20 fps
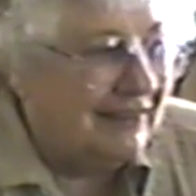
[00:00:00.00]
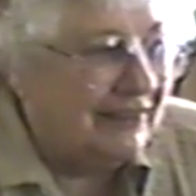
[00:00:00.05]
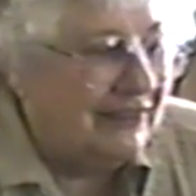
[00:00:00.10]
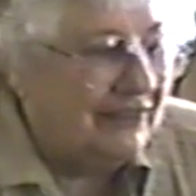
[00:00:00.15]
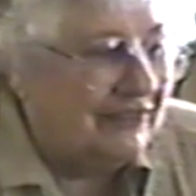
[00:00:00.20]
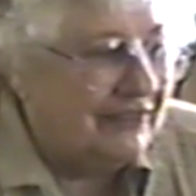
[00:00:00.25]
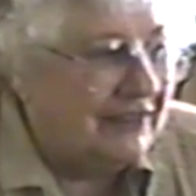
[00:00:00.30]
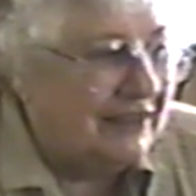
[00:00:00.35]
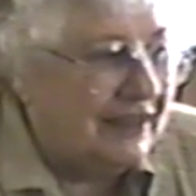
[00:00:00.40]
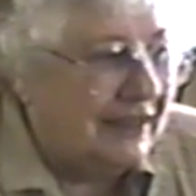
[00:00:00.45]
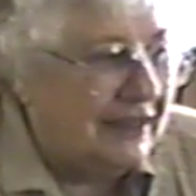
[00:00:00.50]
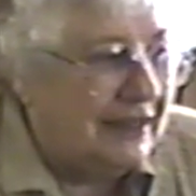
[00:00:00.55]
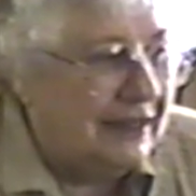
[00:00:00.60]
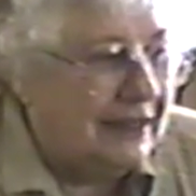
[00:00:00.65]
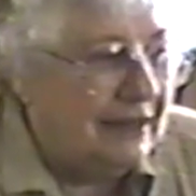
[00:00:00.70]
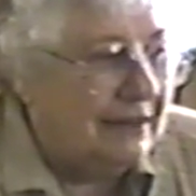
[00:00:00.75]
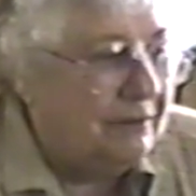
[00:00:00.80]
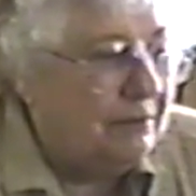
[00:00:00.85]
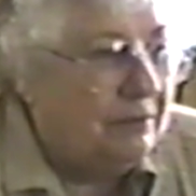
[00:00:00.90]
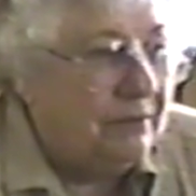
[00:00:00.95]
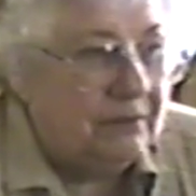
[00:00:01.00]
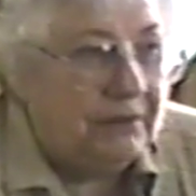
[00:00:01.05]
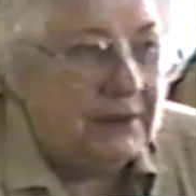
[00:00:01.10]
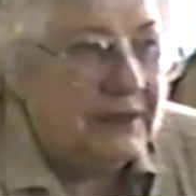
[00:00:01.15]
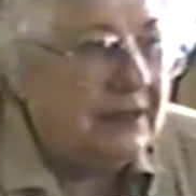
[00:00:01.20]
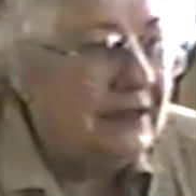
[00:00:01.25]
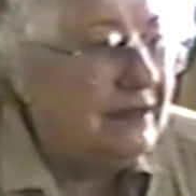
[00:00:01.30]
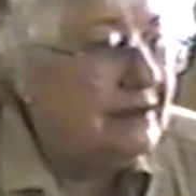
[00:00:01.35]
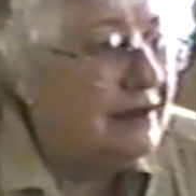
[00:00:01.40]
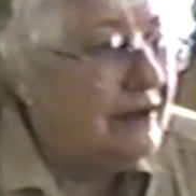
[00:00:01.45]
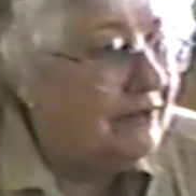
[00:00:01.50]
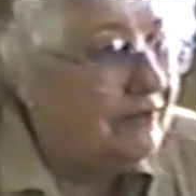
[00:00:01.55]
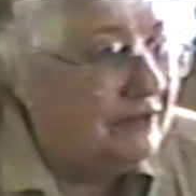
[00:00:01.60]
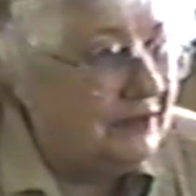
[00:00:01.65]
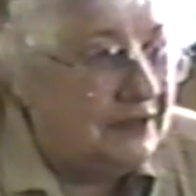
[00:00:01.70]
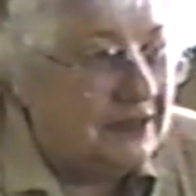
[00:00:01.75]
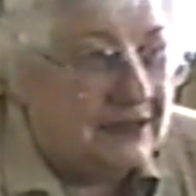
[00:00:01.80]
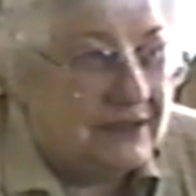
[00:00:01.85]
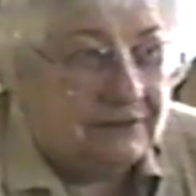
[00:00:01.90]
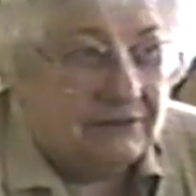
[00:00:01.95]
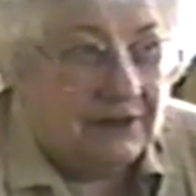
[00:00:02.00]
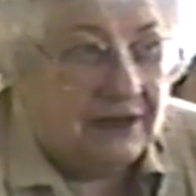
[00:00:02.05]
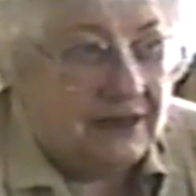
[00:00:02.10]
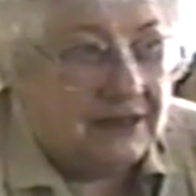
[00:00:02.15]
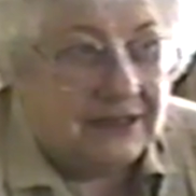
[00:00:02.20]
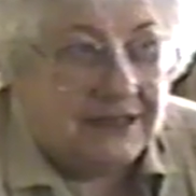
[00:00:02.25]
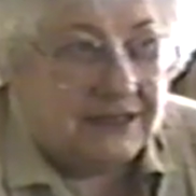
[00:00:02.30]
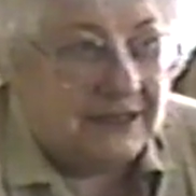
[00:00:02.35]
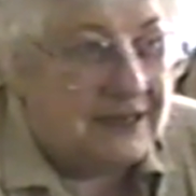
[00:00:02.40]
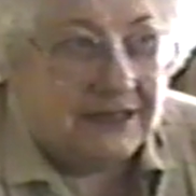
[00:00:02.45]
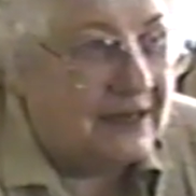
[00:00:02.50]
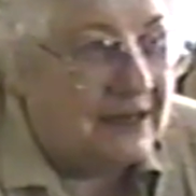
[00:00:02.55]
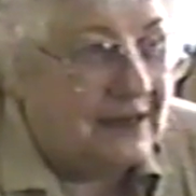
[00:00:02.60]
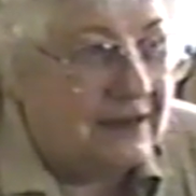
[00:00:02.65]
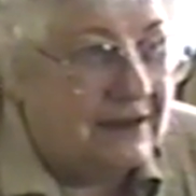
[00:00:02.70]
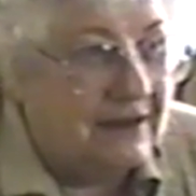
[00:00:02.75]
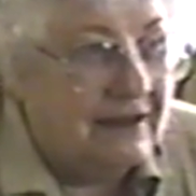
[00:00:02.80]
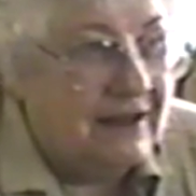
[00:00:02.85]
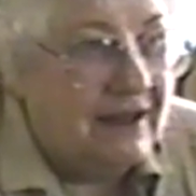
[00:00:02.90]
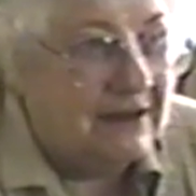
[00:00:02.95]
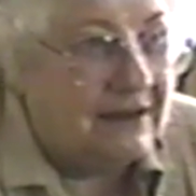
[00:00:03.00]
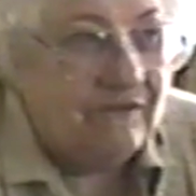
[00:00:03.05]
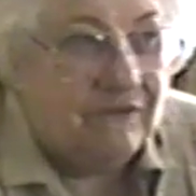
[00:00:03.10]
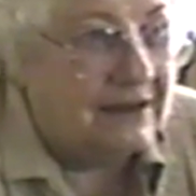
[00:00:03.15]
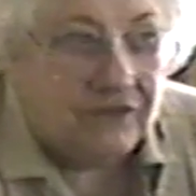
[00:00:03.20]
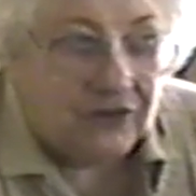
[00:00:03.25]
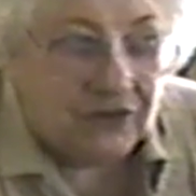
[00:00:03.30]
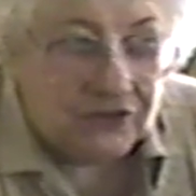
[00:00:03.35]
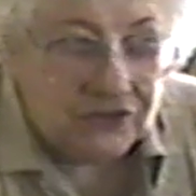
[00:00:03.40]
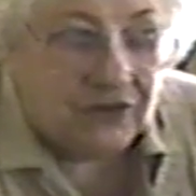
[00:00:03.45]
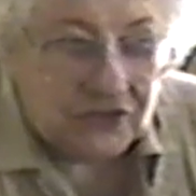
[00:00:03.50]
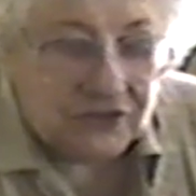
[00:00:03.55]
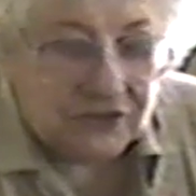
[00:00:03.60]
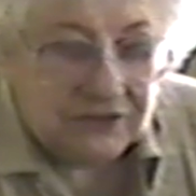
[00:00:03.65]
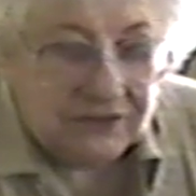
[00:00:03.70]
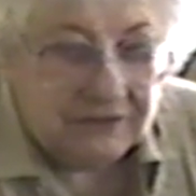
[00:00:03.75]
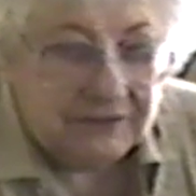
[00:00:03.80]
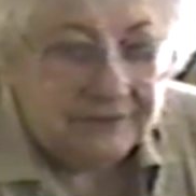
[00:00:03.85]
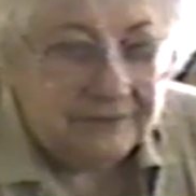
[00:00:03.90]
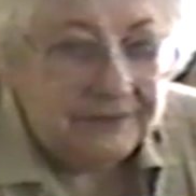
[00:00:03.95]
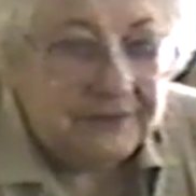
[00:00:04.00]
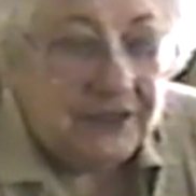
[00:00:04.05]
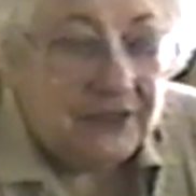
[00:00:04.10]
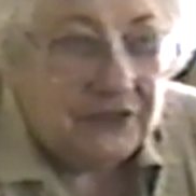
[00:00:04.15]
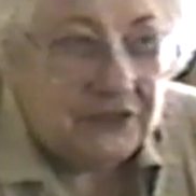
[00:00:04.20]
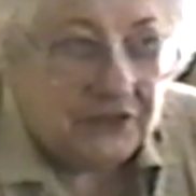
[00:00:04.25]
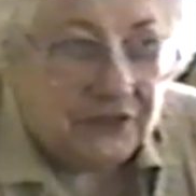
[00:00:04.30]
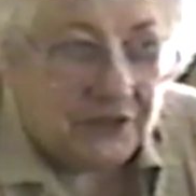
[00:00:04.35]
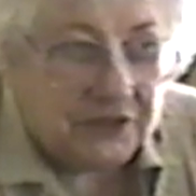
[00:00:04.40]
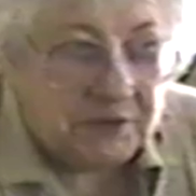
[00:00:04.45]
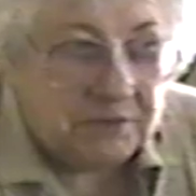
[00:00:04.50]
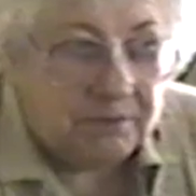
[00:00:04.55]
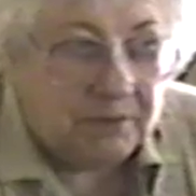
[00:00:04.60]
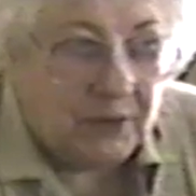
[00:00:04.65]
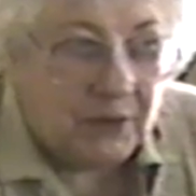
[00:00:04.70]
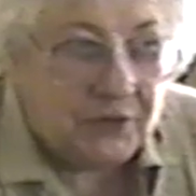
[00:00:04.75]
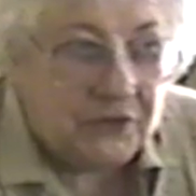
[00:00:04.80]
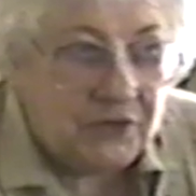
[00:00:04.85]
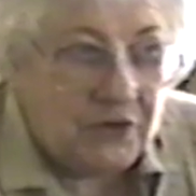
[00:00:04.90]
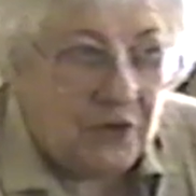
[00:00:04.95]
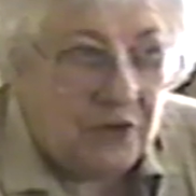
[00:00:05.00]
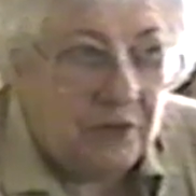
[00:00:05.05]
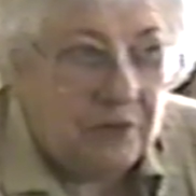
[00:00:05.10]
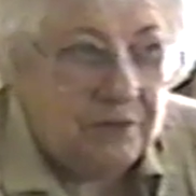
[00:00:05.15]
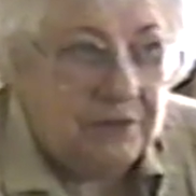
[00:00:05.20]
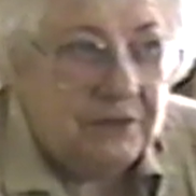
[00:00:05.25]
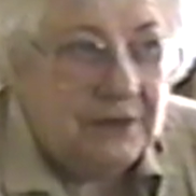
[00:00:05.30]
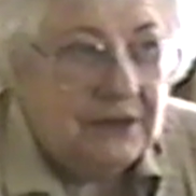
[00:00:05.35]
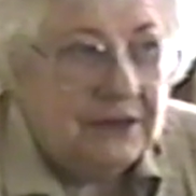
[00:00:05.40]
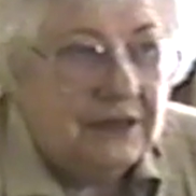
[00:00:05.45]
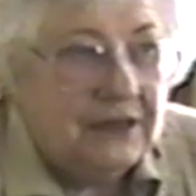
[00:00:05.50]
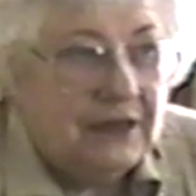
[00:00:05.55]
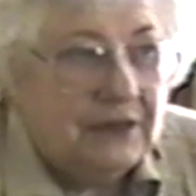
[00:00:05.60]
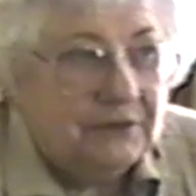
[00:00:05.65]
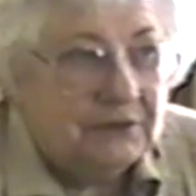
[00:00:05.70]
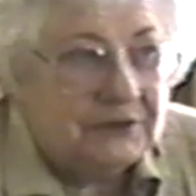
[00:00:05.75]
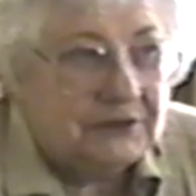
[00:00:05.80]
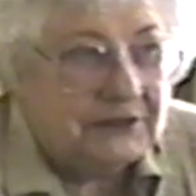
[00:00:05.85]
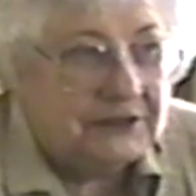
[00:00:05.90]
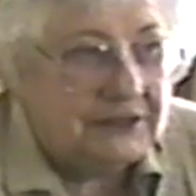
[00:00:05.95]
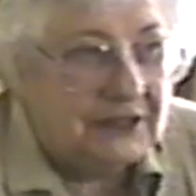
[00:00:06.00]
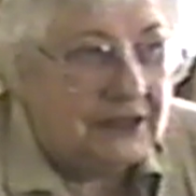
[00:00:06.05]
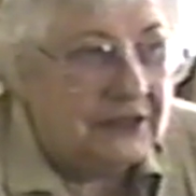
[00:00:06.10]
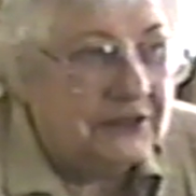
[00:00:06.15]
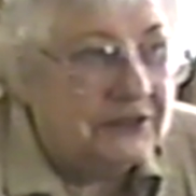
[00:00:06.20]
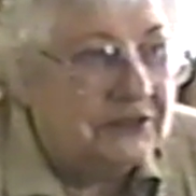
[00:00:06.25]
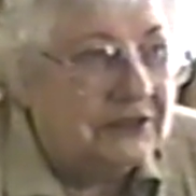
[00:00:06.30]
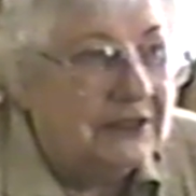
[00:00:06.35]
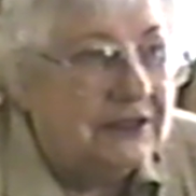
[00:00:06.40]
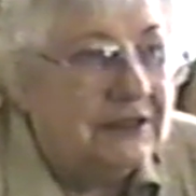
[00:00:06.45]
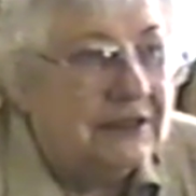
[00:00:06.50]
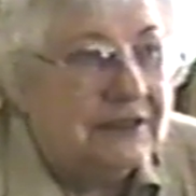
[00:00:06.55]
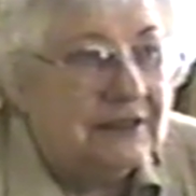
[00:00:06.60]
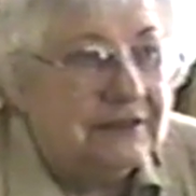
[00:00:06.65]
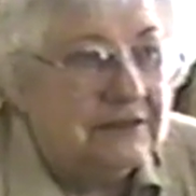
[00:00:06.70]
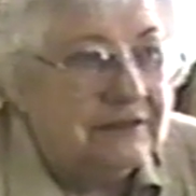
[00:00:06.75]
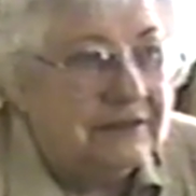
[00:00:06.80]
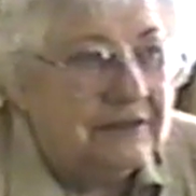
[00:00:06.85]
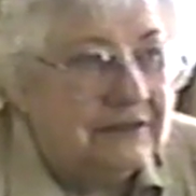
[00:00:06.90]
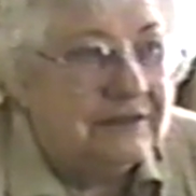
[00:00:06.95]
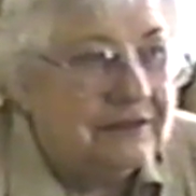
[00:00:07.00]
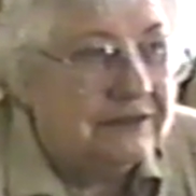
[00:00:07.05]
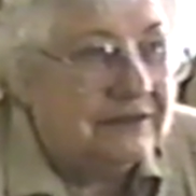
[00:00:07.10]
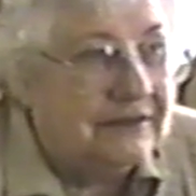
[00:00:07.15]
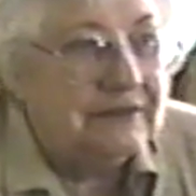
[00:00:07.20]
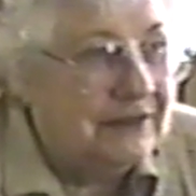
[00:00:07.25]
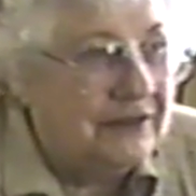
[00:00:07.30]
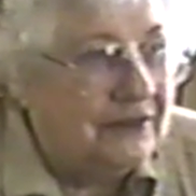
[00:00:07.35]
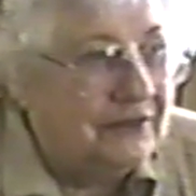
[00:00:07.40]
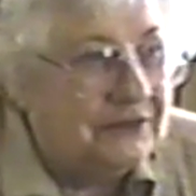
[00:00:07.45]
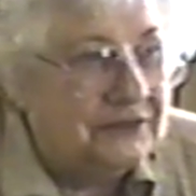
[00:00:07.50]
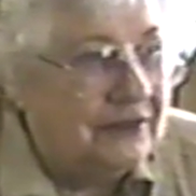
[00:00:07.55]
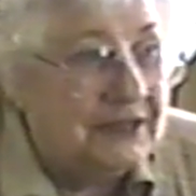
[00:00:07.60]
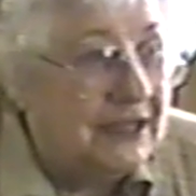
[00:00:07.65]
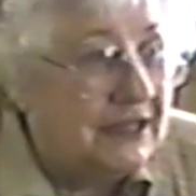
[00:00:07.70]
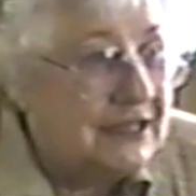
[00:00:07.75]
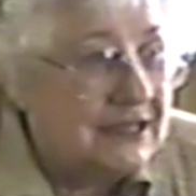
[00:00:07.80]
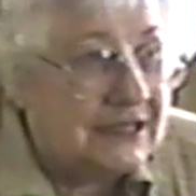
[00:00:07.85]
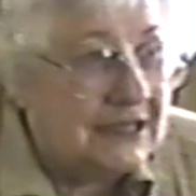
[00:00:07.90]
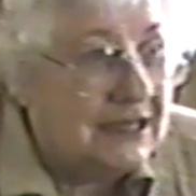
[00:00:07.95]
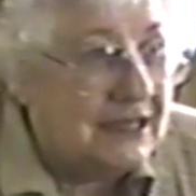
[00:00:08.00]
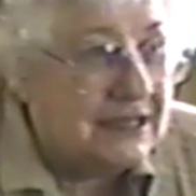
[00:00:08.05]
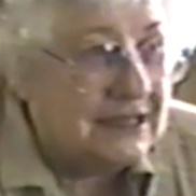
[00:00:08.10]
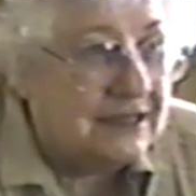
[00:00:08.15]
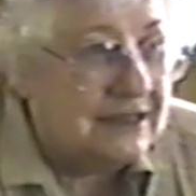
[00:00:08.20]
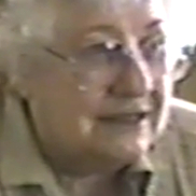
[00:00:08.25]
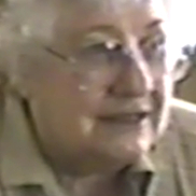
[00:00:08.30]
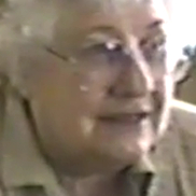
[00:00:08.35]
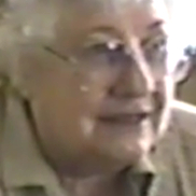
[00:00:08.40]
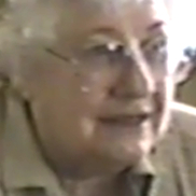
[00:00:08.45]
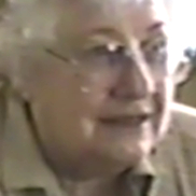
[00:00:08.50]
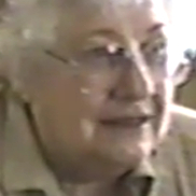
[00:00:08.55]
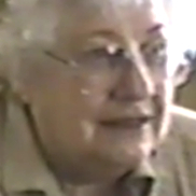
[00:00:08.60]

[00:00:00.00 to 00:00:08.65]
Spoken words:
cute kid, but he never did really study. Virgil took his books home, was diligent, and did his lessons.